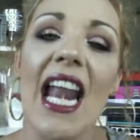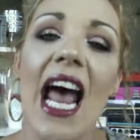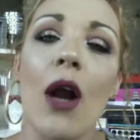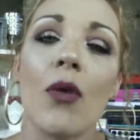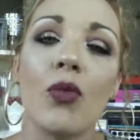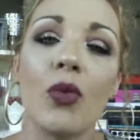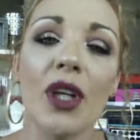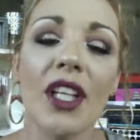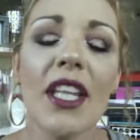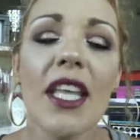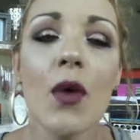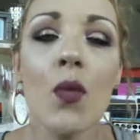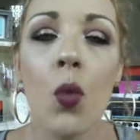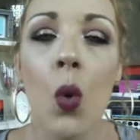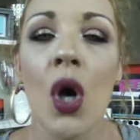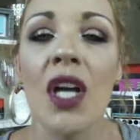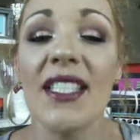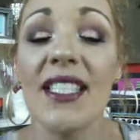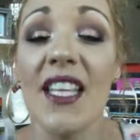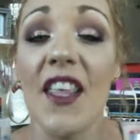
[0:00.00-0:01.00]
And I really
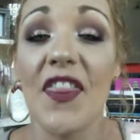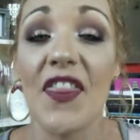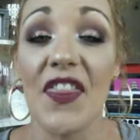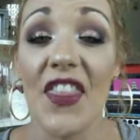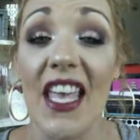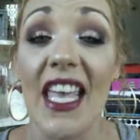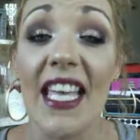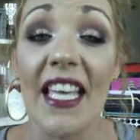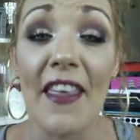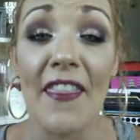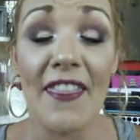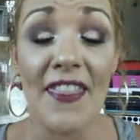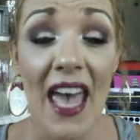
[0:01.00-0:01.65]
want to think